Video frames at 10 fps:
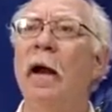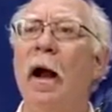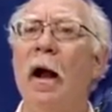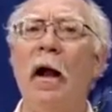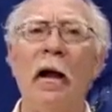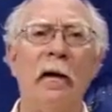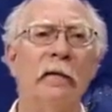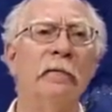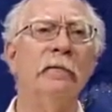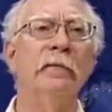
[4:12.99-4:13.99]
uh,
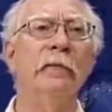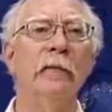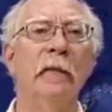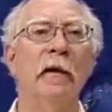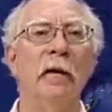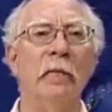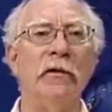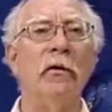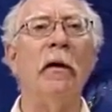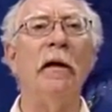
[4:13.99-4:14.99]

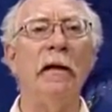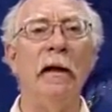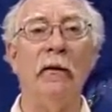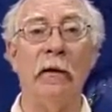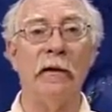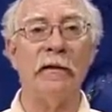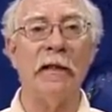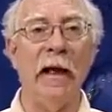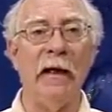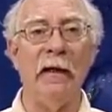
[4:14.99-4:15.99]
majority leader of the
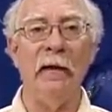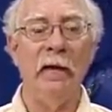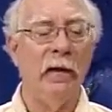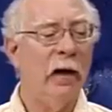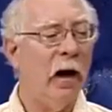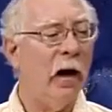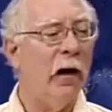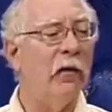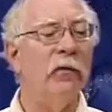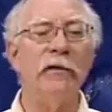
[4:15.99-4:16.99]
Senate,
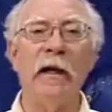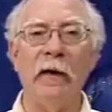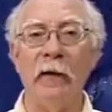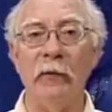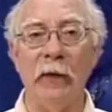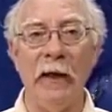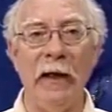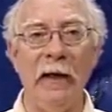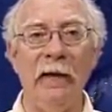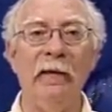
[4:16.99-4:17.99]
who's Harry
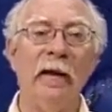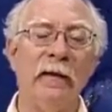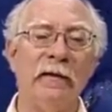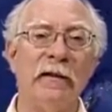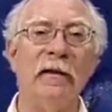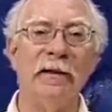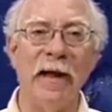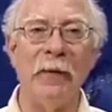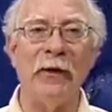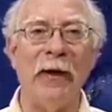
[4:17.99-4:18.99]
Reid, and still a
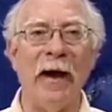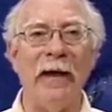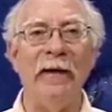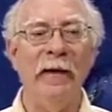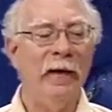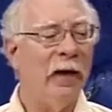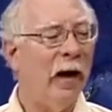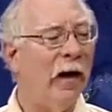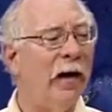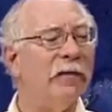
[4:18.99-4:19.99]
Democrat.
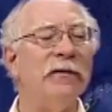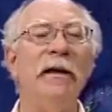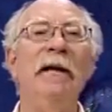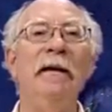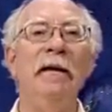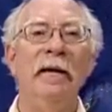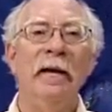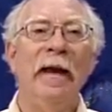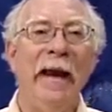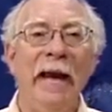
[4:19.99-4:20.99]
she
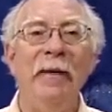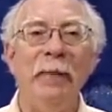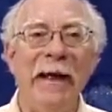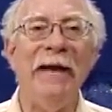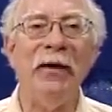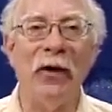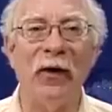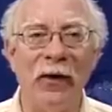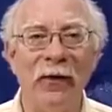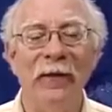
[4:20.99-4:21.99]
he beat
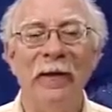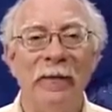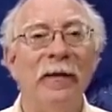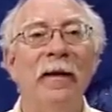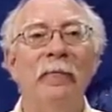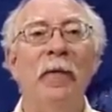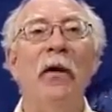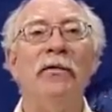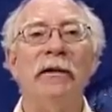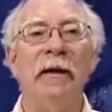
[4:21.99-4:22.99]
her
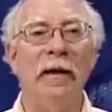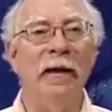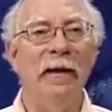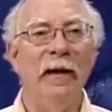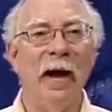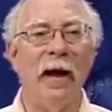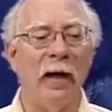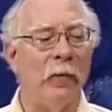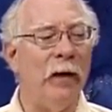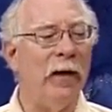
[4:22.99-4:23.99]
mostly
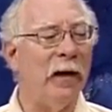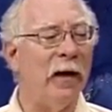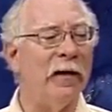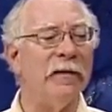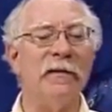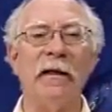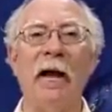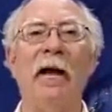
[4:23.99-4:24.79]
because